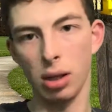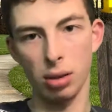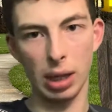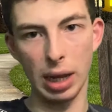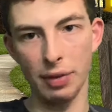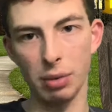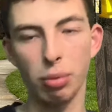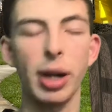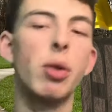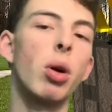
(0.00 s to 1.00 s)
even
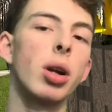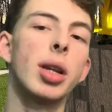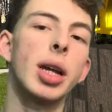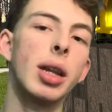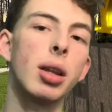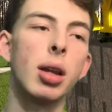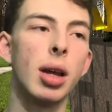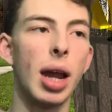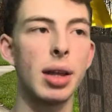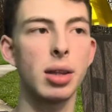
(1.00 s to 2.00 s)
pre-quarantine
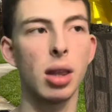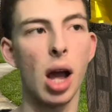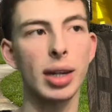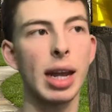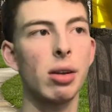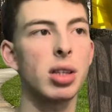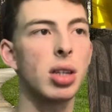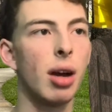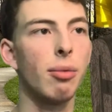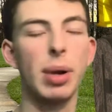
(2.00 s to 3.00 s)
and lockdown and
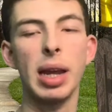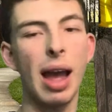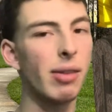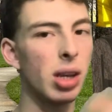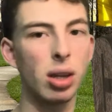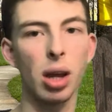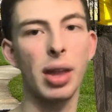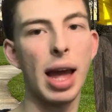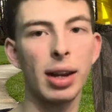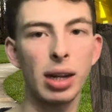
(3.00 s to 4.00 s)
stuff. We haven't done
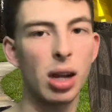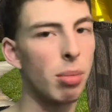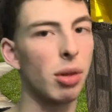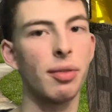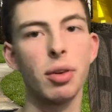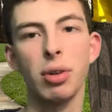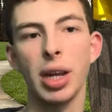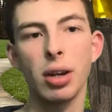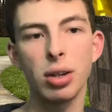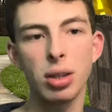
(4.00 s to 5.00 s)
that in a few
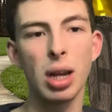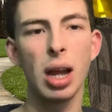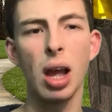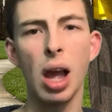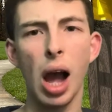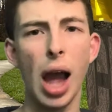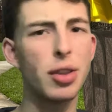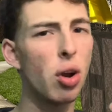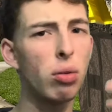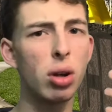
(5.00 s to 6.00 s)
years. I
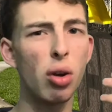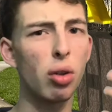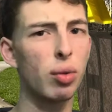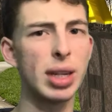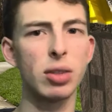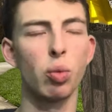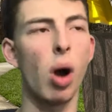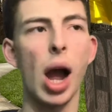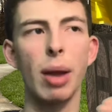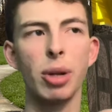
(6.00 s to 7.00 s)
don't know the reason
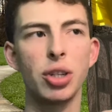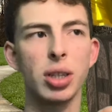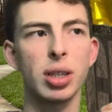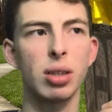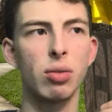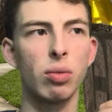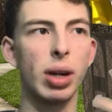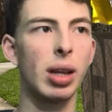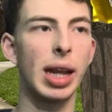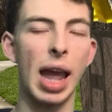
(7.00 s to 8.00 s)
why. We just
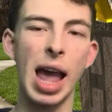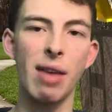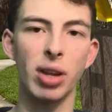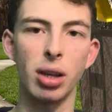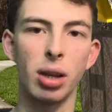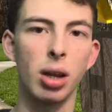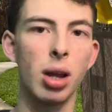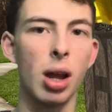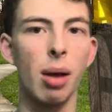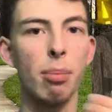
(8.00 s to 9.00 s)
really haven't.
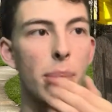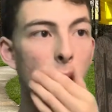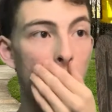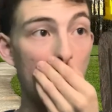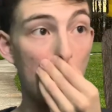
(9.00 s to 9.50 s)
But